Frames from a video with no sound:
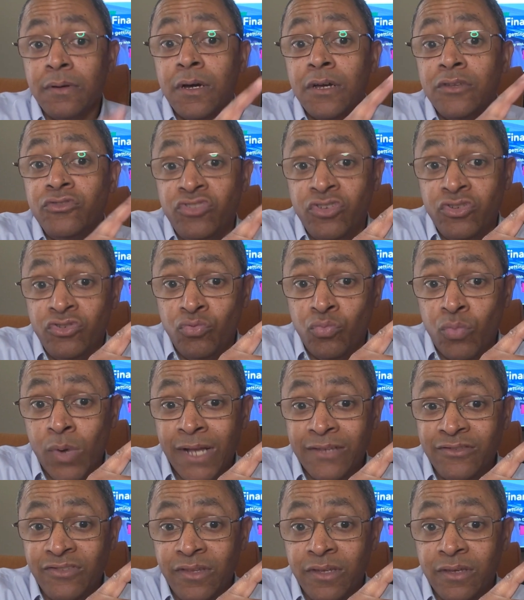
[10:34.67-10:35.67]
until you
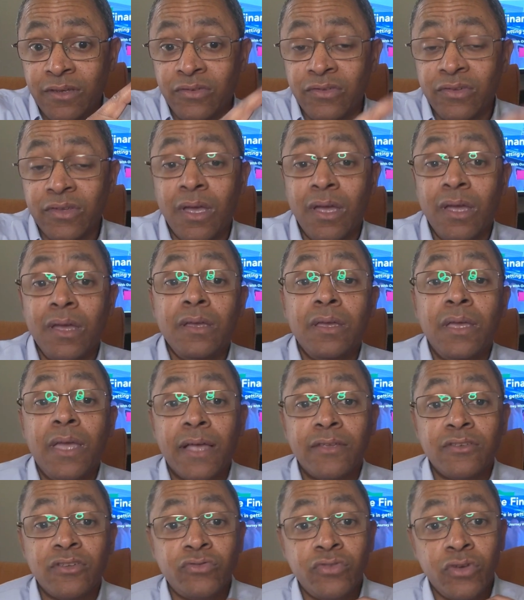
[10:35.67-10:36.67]
watch this.
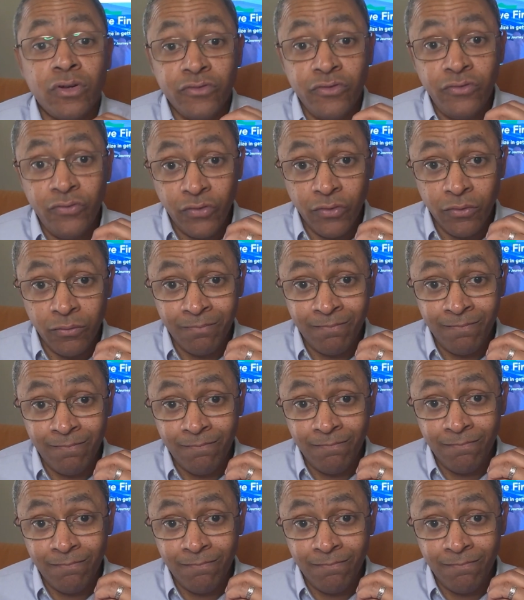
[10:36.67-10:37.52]
Guys, I'll talk to you soon.